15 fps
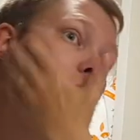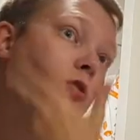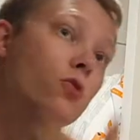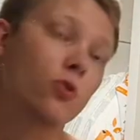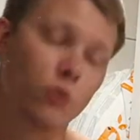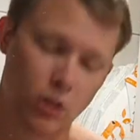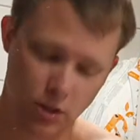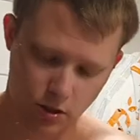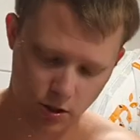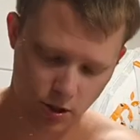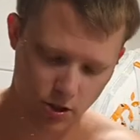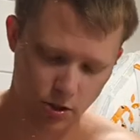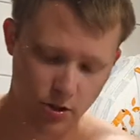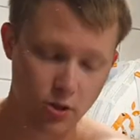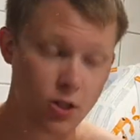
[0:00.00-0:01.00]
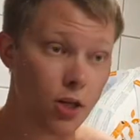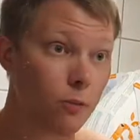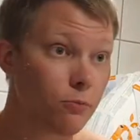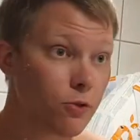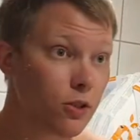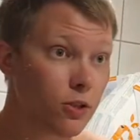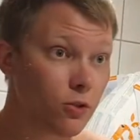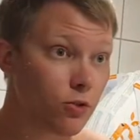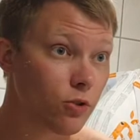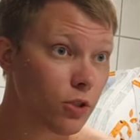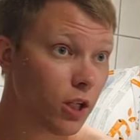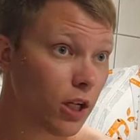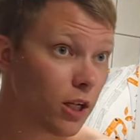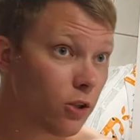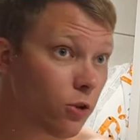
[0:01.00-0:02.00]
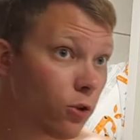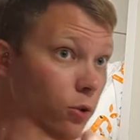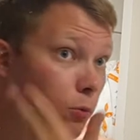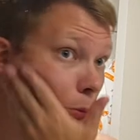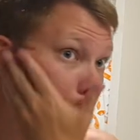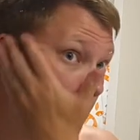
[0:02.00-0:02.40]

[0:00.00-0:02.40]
so it's got something to glide on.